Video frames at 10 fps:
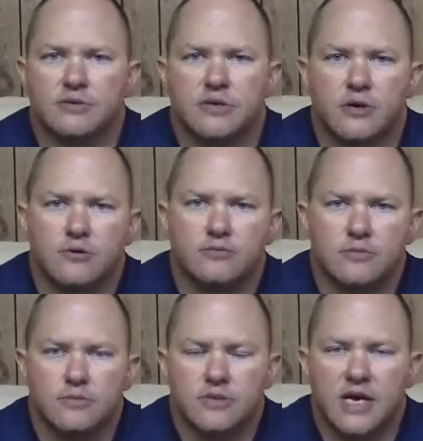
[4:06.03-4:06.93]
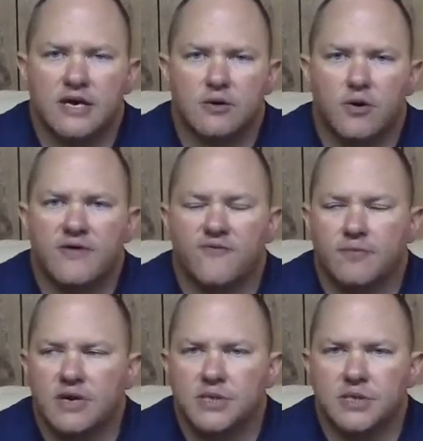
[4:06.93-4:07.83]
you know, taken away from
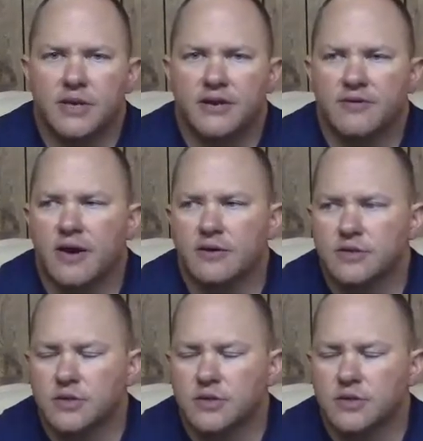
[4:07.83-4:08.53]
me just like that.